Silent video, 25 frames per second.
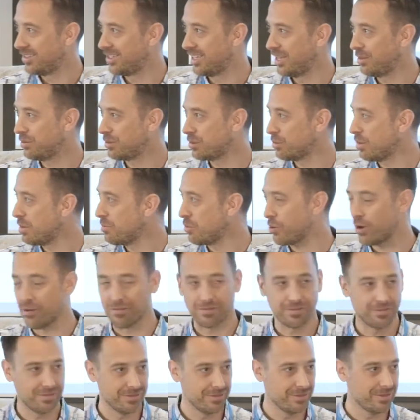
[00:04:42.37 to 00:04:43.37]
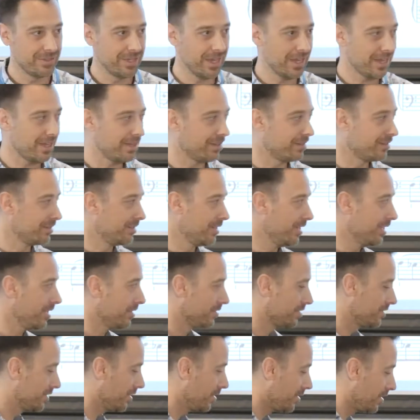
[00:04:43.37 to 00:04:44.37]
Get them to improv.
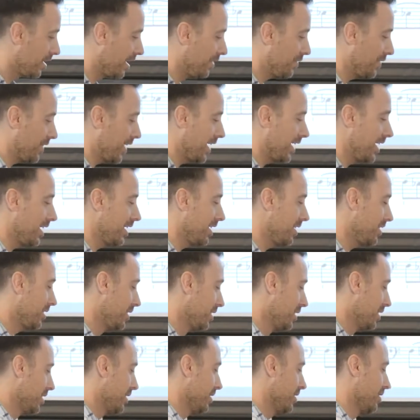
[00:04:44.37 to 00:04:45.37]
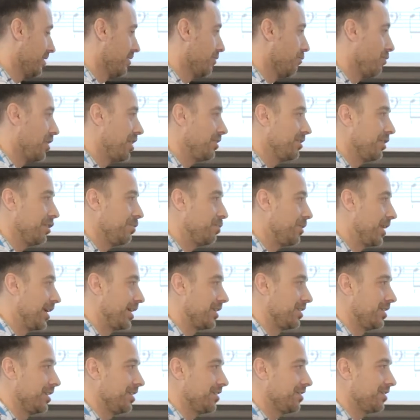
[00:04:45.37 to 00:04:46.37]
Yeah. So, if they, while you're
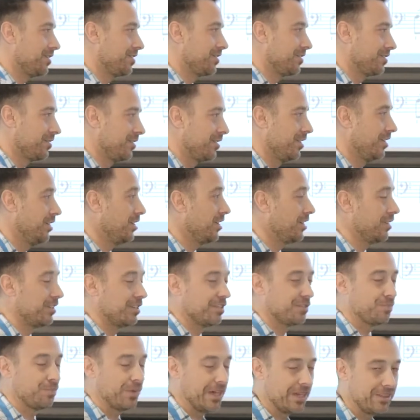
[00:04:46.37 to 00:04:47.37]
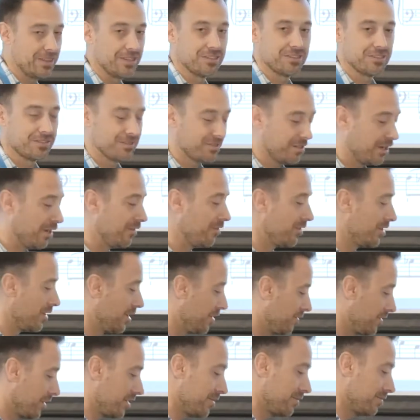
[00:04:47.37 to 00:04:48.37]
playing this, and you can just play this over and
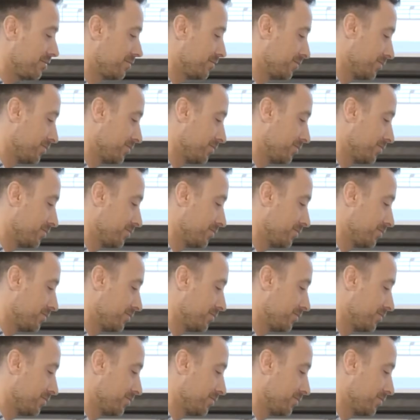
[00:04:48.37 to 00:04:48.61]
over,